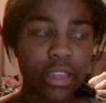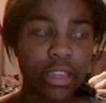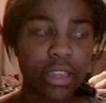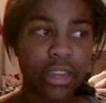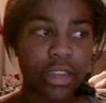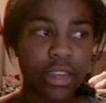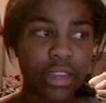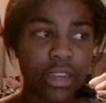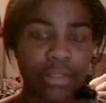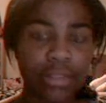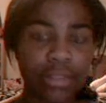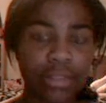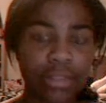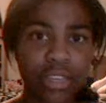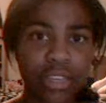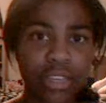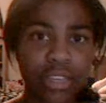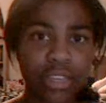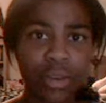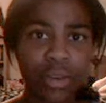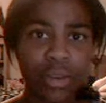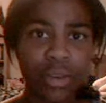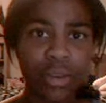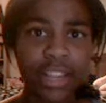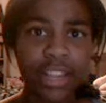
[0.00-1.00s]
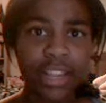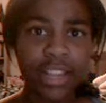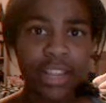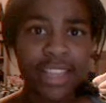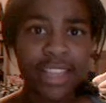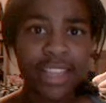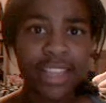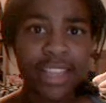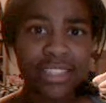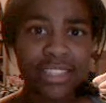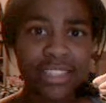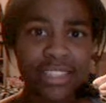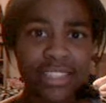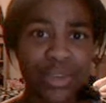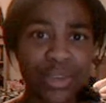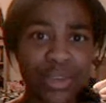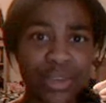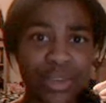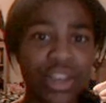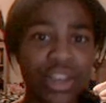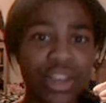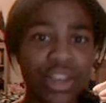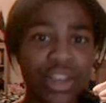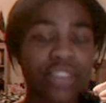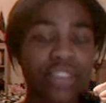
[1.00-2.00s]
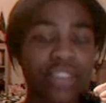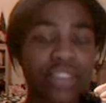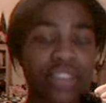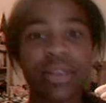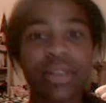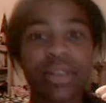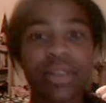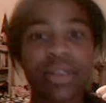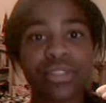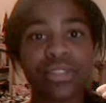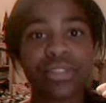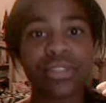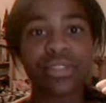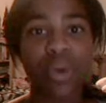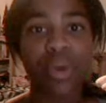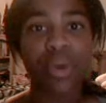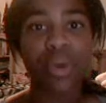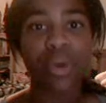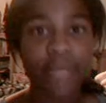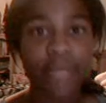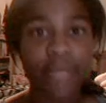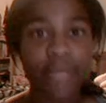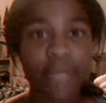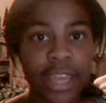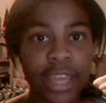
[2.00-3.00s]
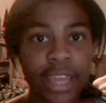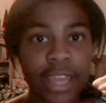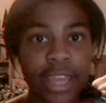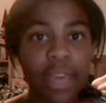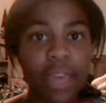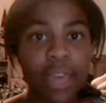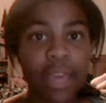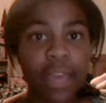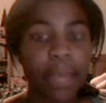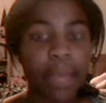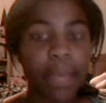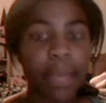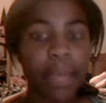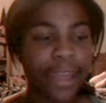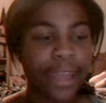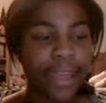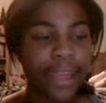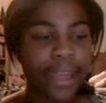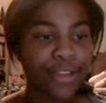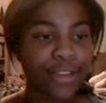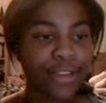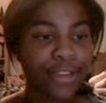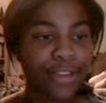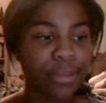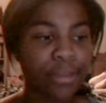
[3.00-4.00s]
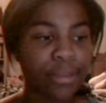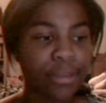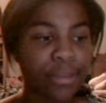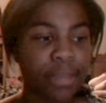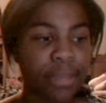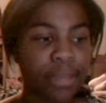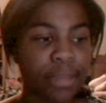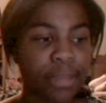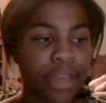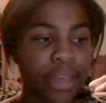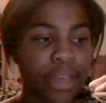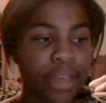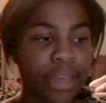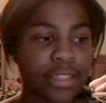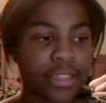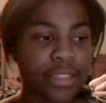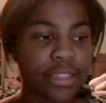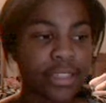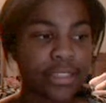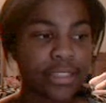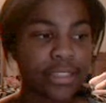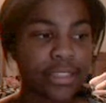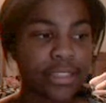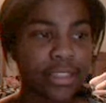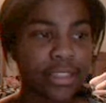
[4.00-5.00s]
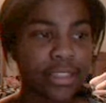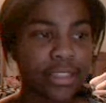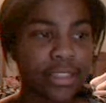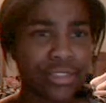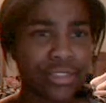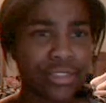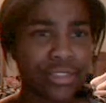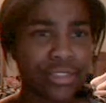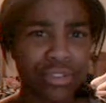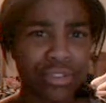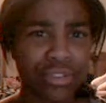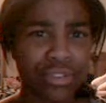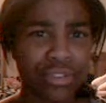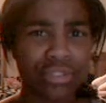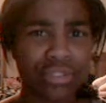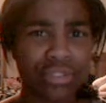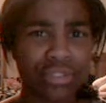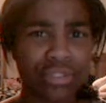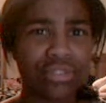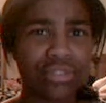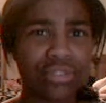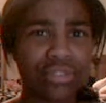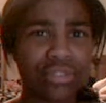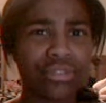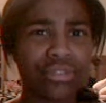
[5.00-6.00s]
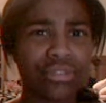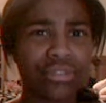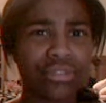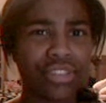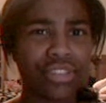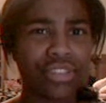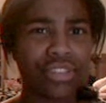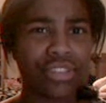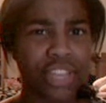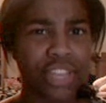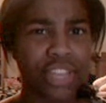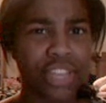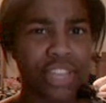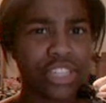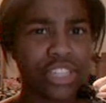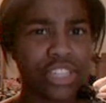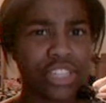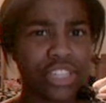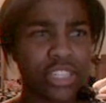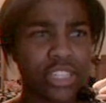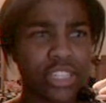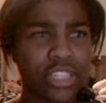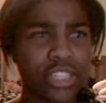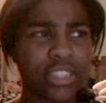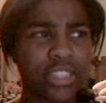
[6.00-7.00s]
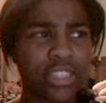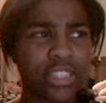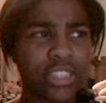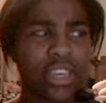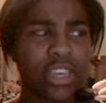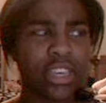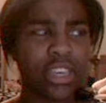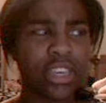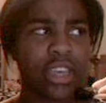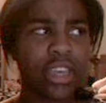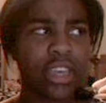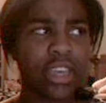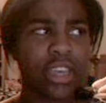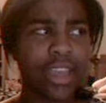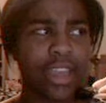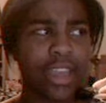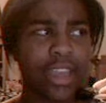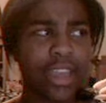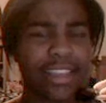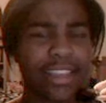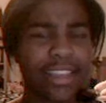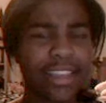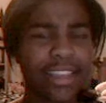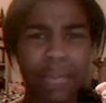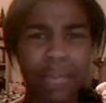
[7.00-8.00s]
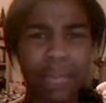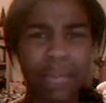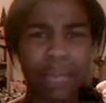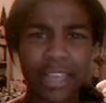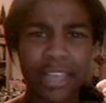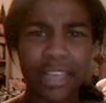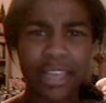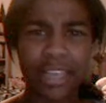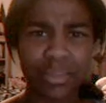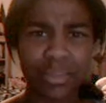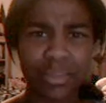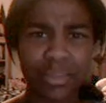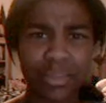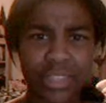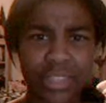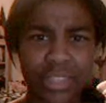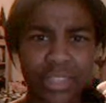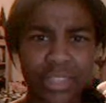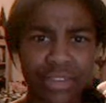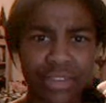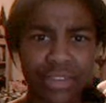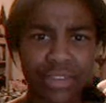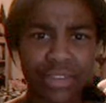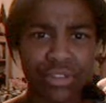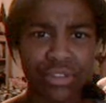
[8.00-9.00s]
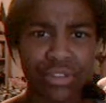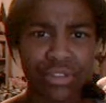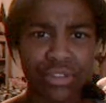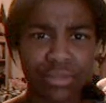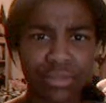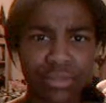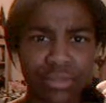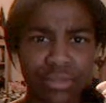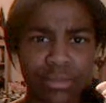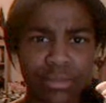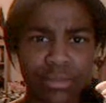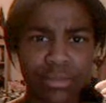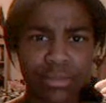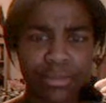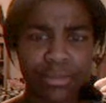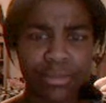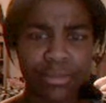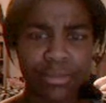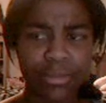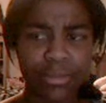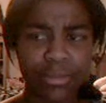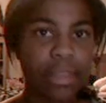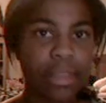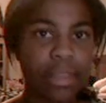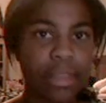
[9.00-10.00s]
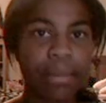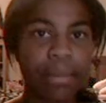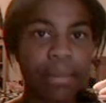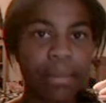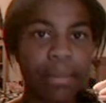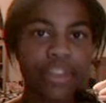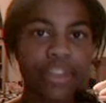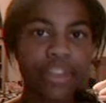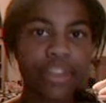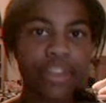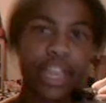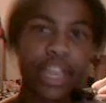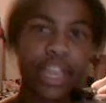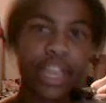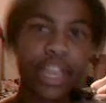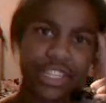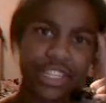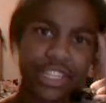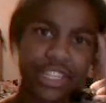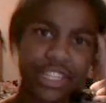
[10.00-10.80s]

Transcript: And I was like, you don't need a license to own a dog. And so I was so upset. My dad took me and my sister to Chuck E. Cheese. And I think my cousin was there too. But Chuck E.